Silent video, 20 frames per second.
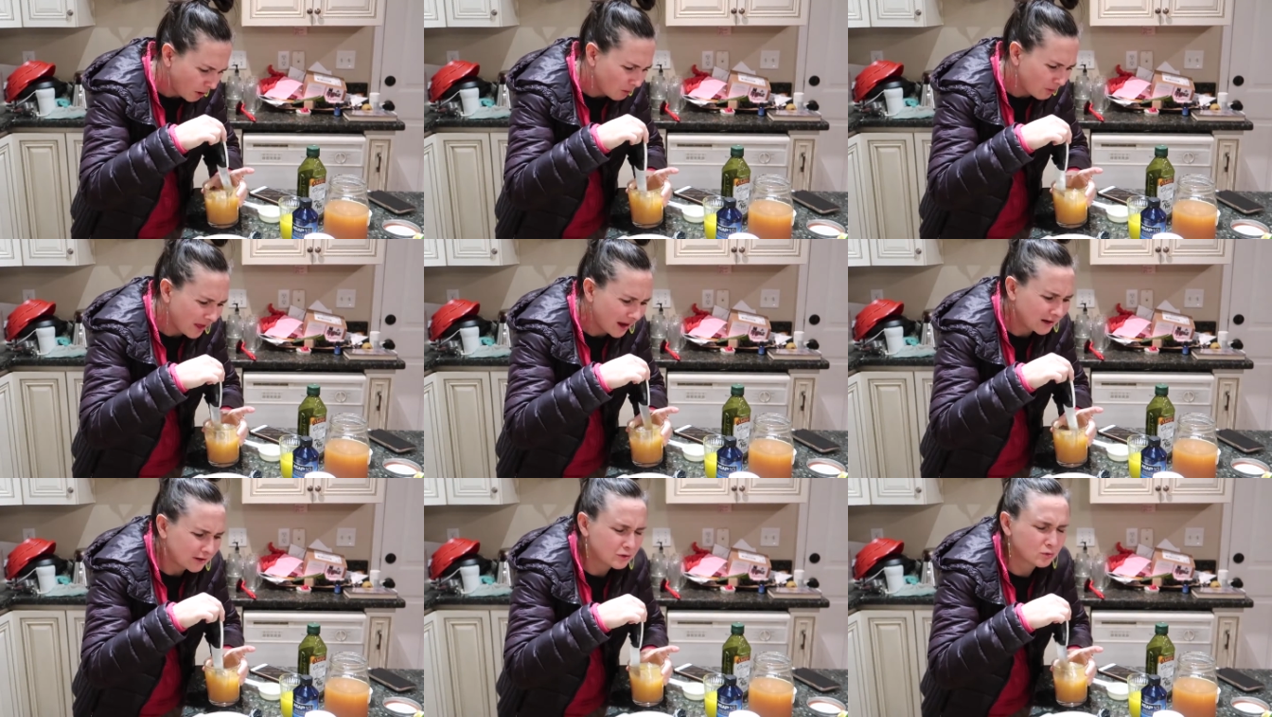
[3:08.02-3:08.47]

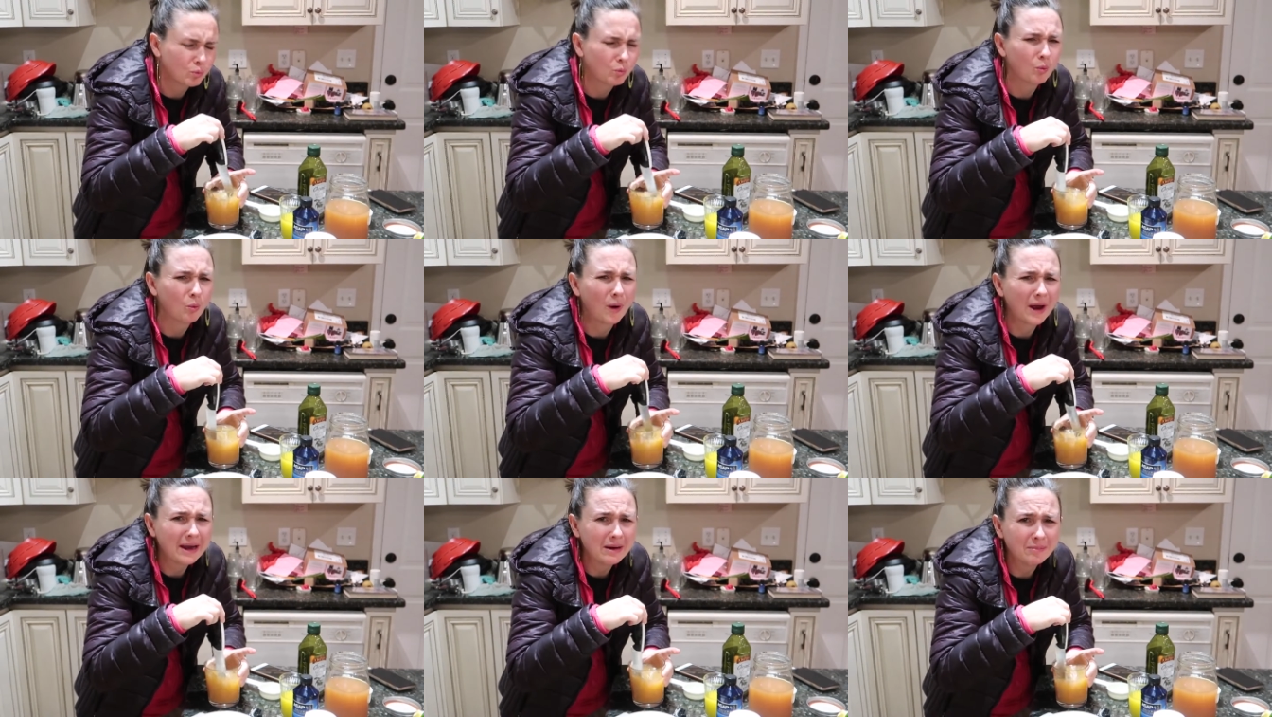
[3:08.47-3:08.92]
And oh, that
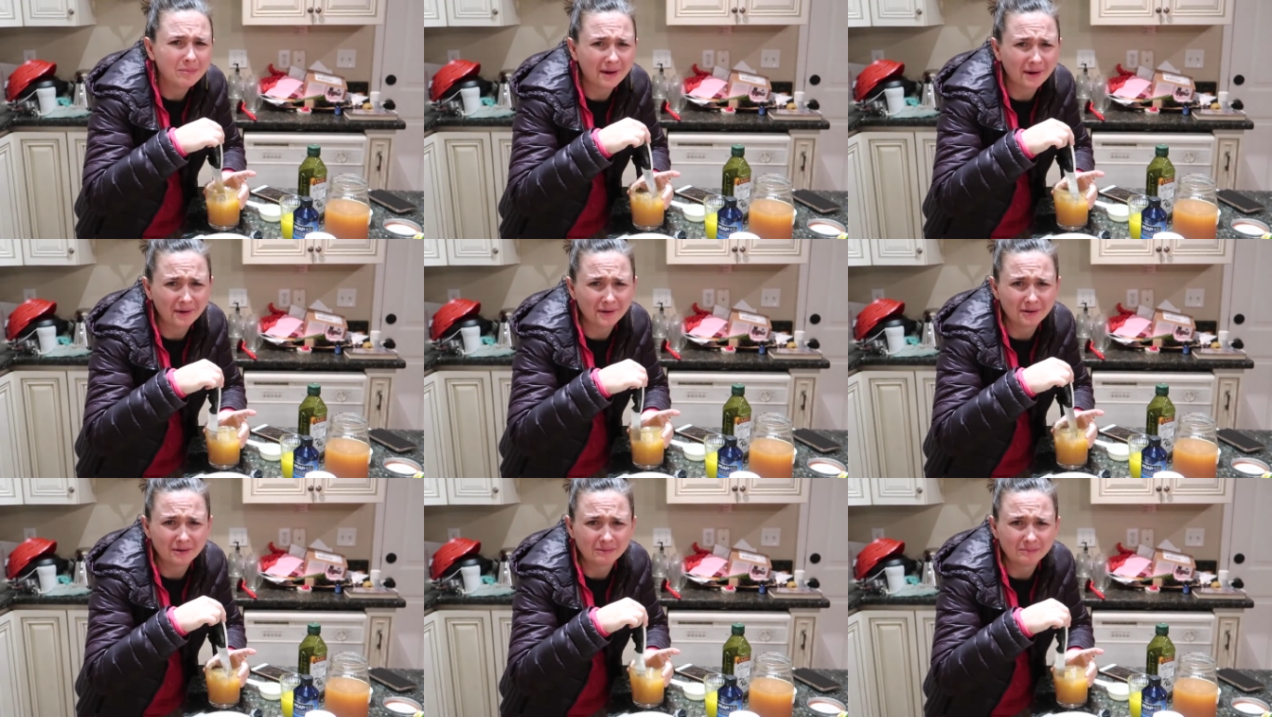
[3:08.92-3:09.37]
is way
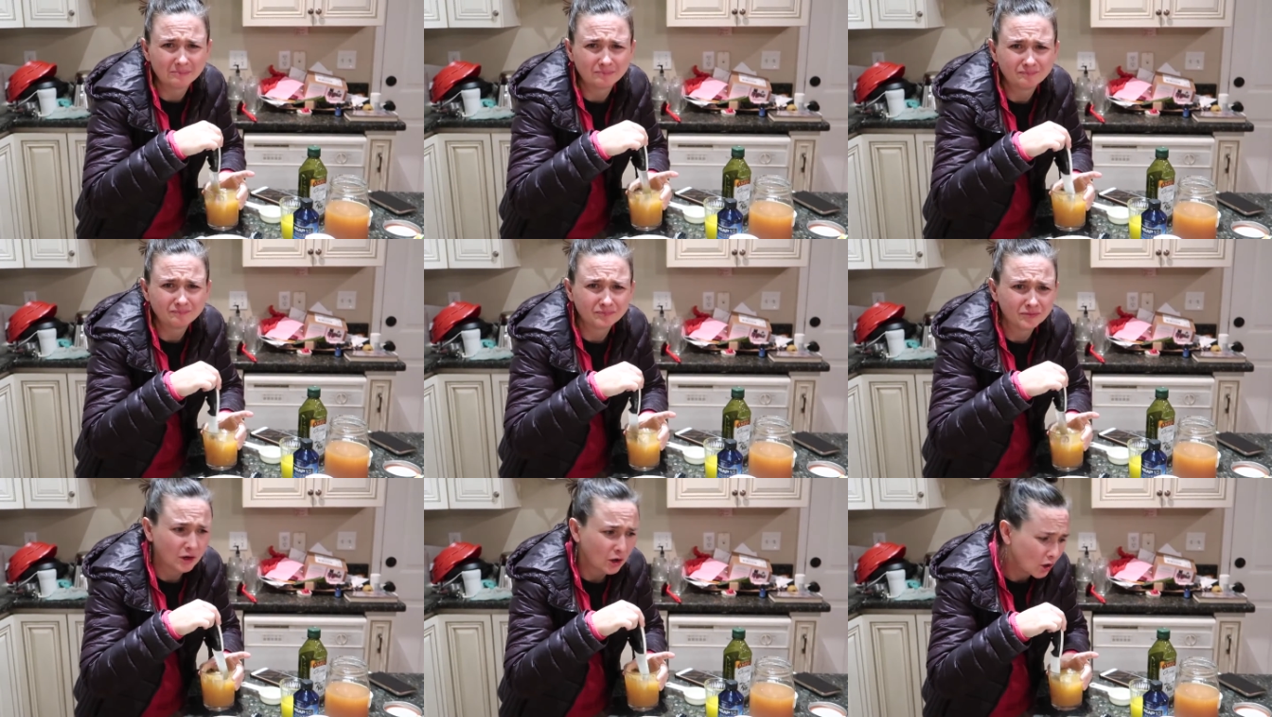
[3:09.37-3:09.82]
better.
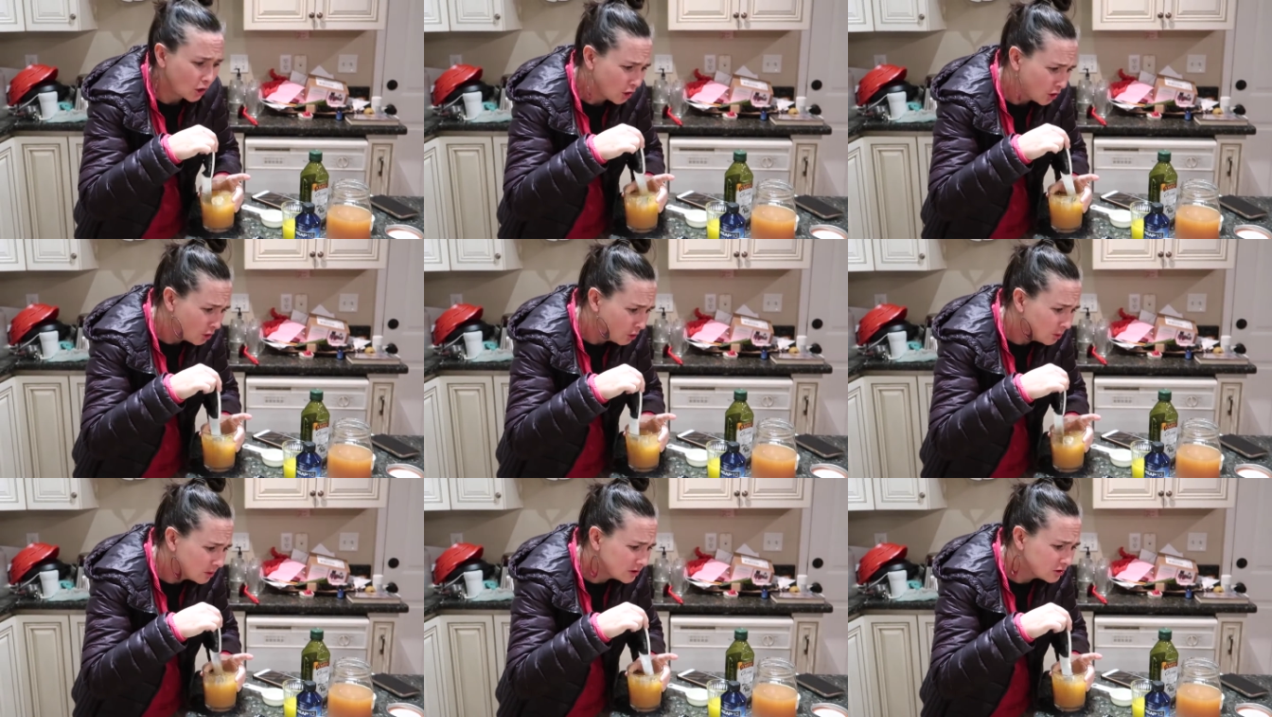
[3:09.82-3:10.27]

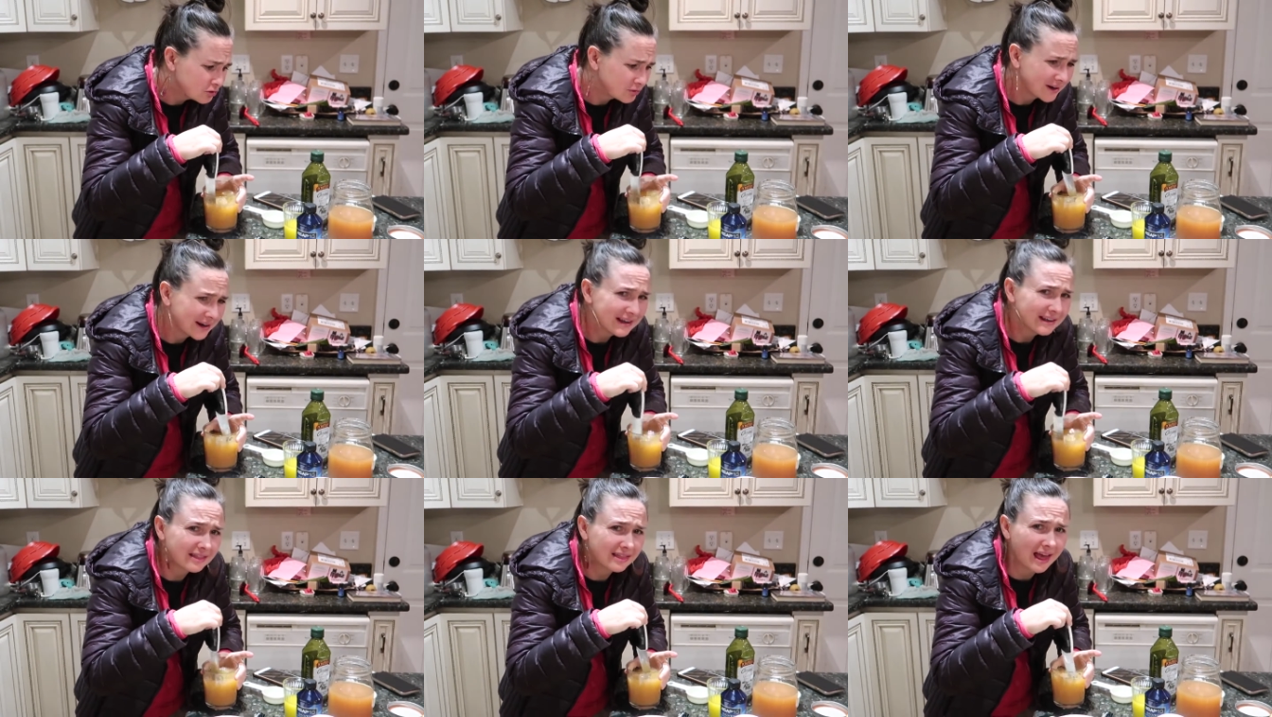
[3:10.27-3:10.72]
Who would
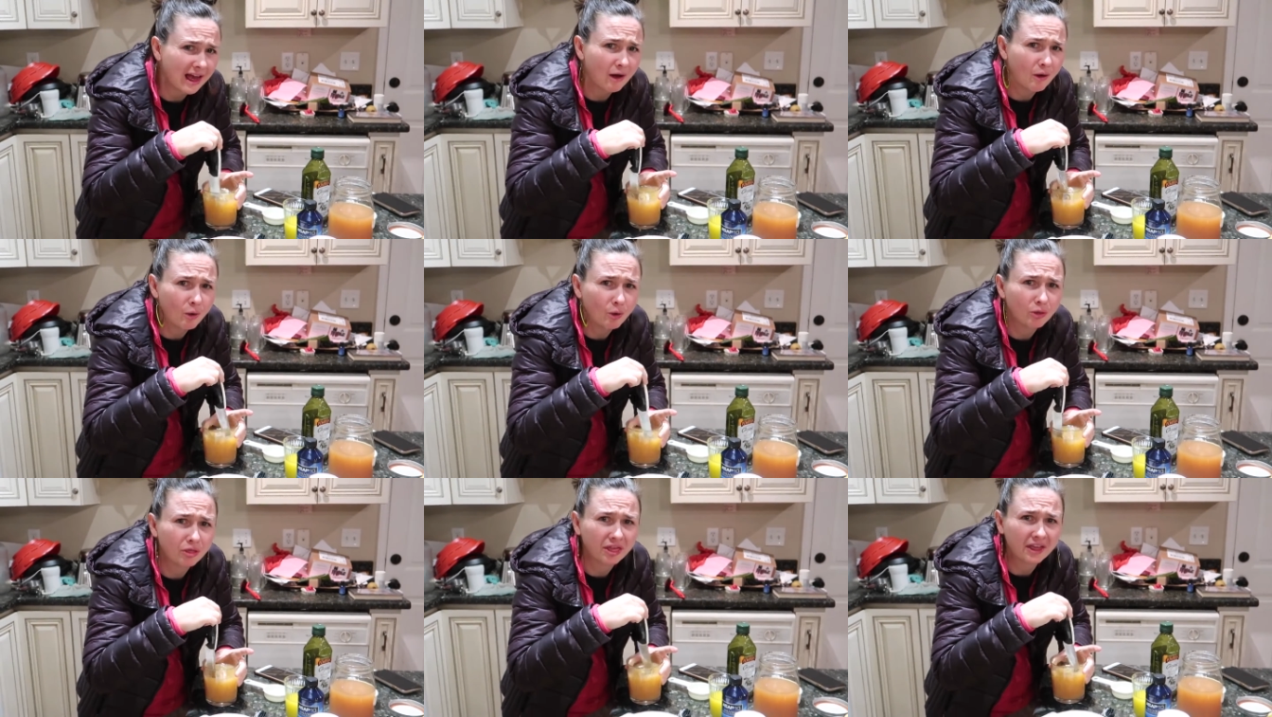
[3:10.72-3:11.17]
drink
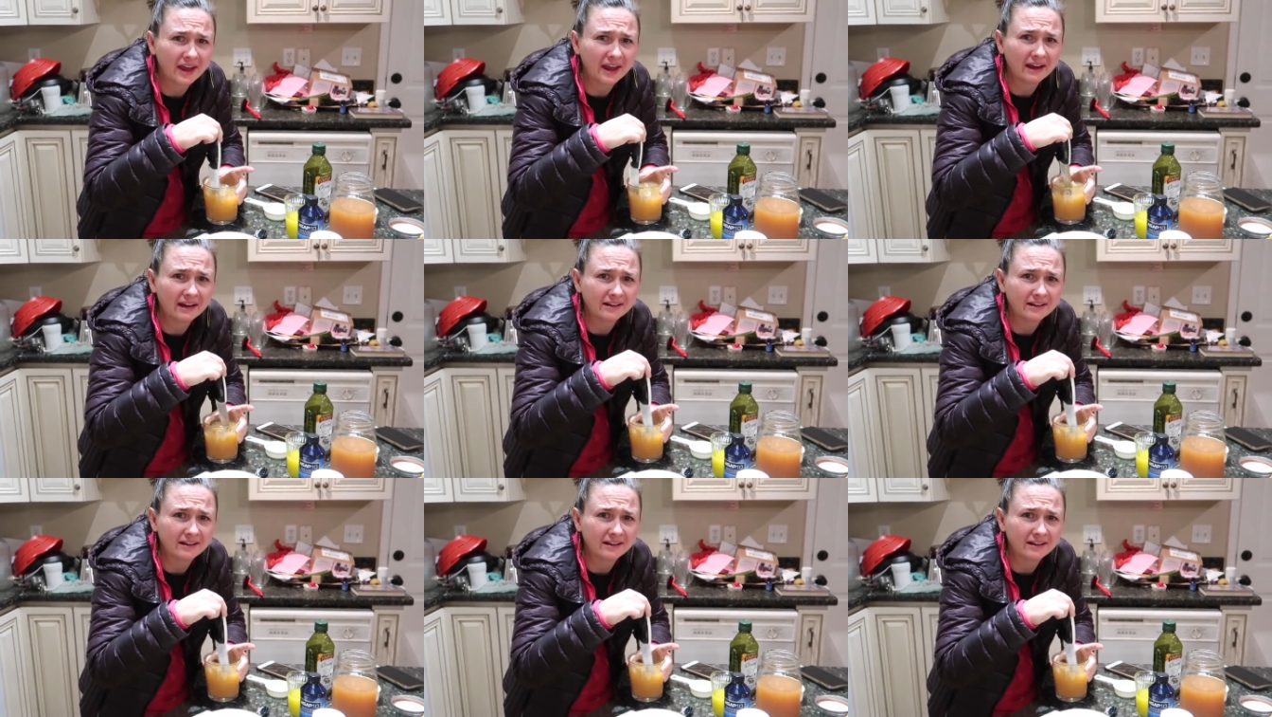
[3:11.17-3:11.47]
that whole thing?